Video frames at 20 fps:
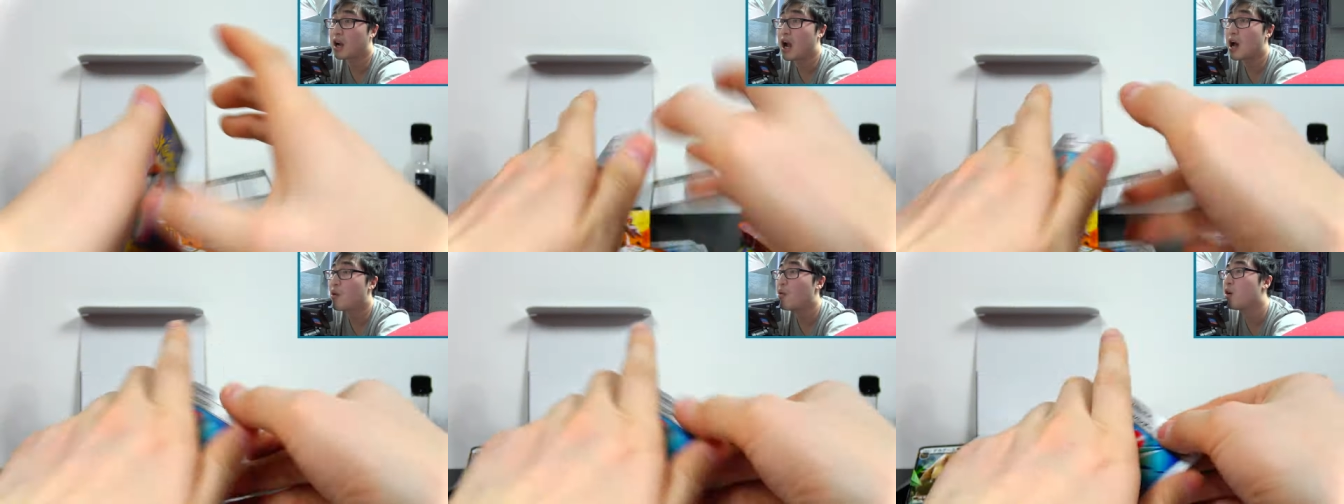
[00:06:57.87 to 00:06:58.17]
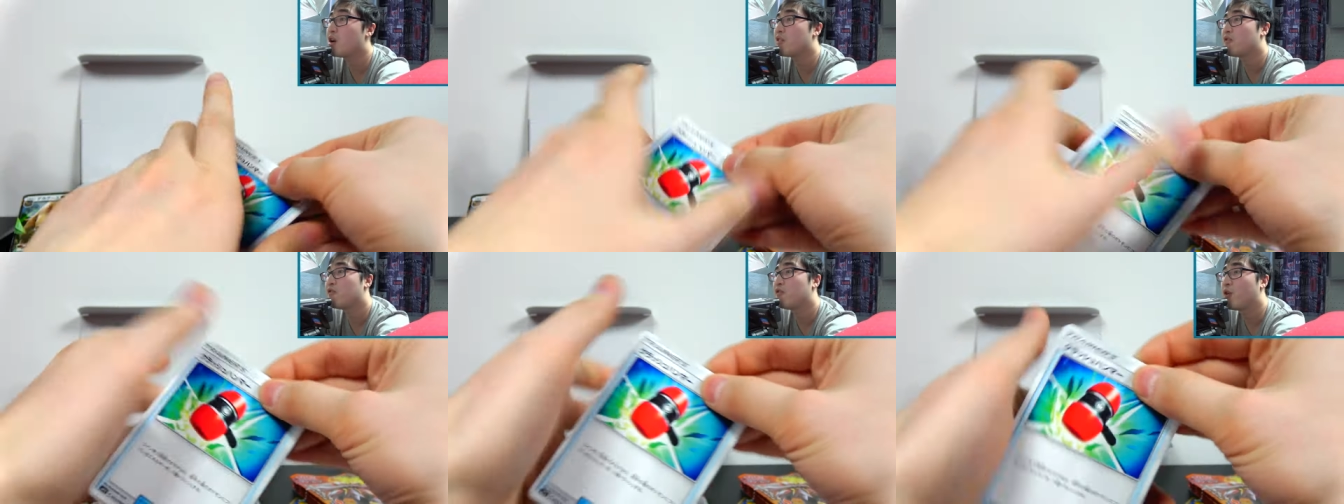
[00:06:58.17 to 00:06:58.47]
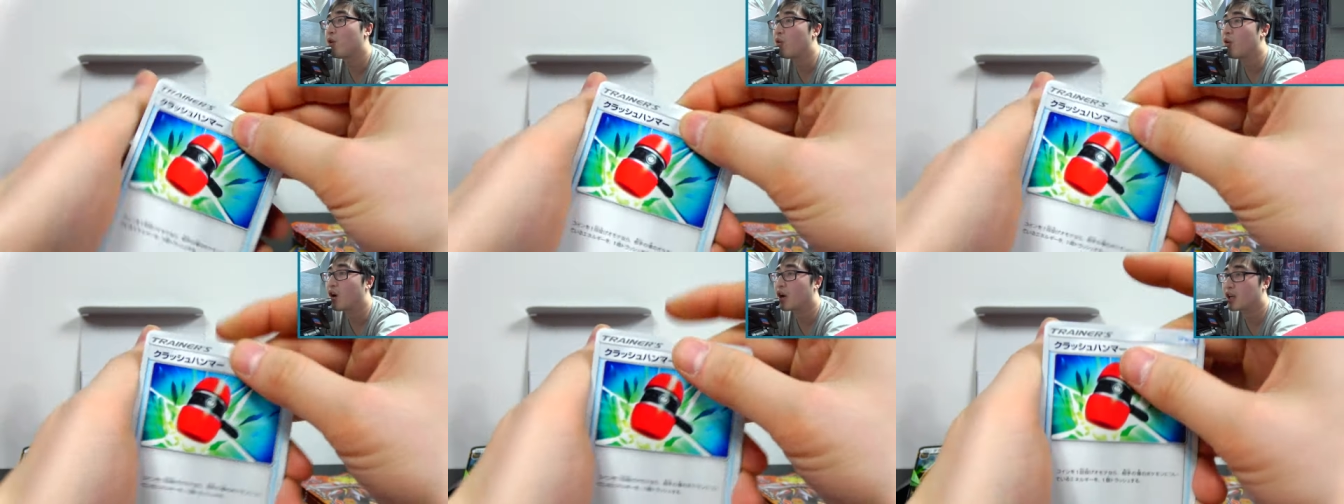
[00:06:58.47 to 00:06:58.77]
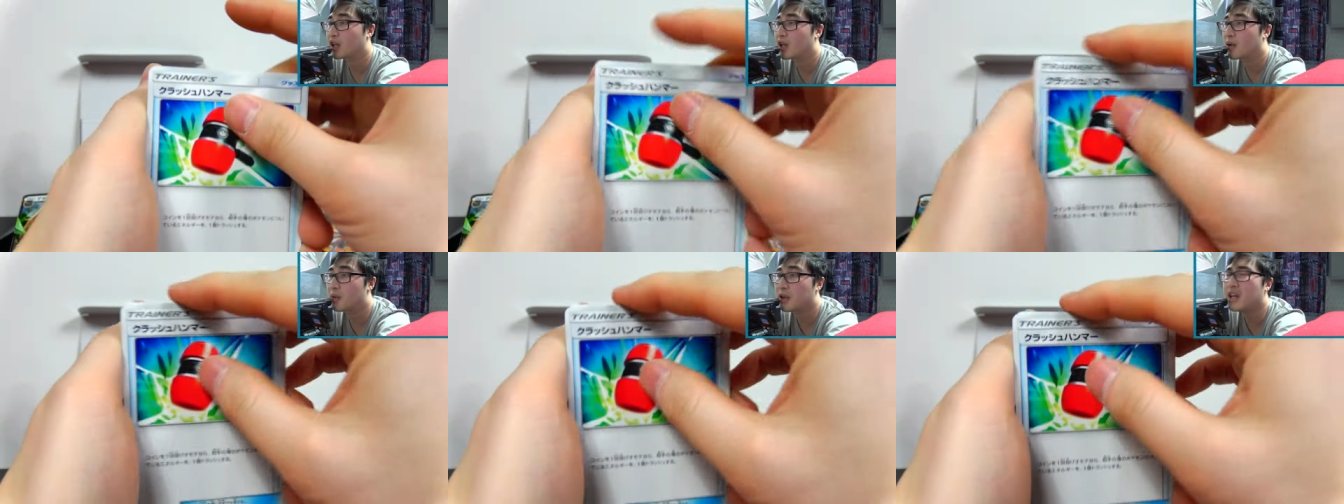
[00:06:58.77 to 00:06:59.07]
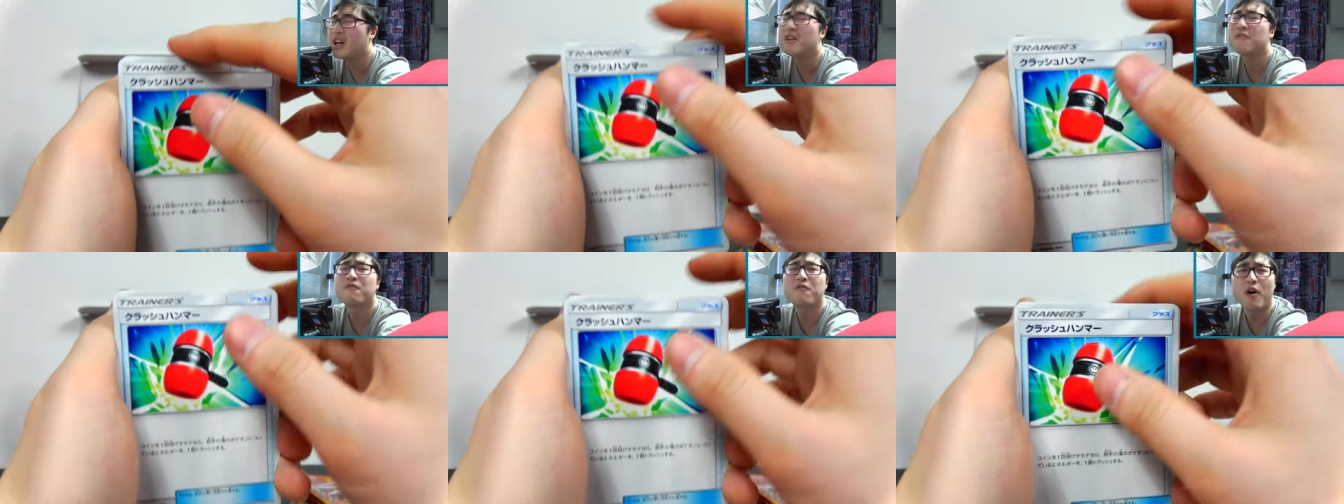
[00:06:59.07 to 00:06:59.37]
I want a full art. Can we
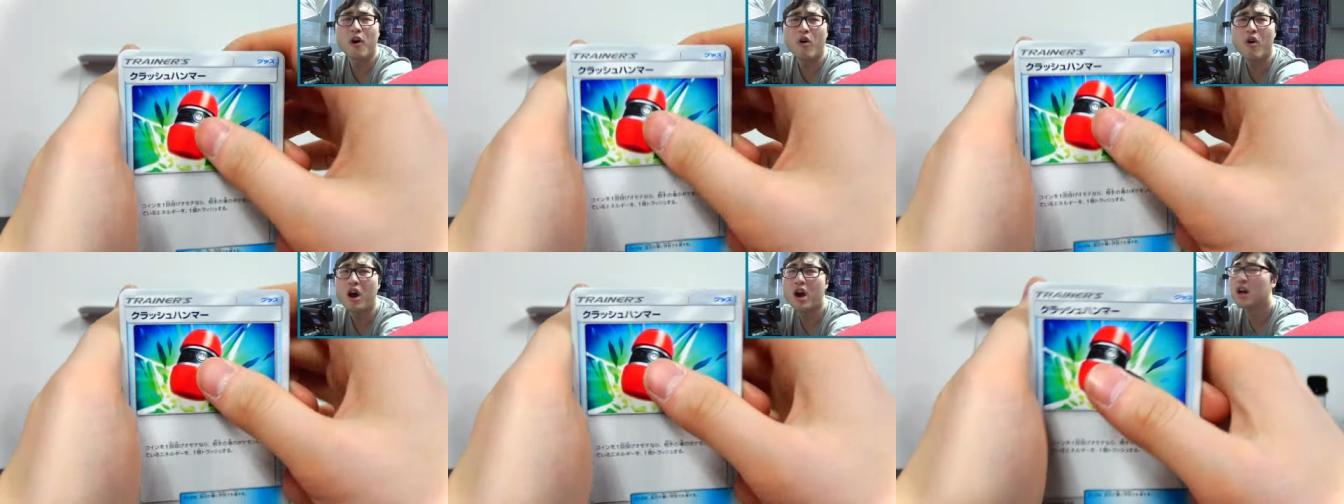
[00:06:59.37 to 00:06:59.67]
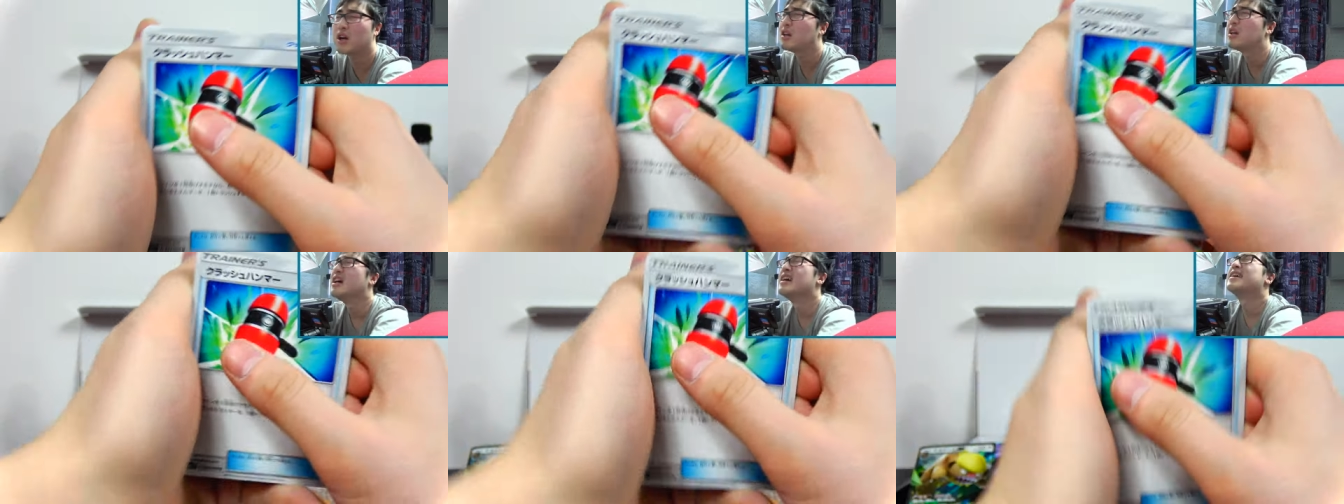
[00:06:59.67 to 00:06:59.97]
get a full art?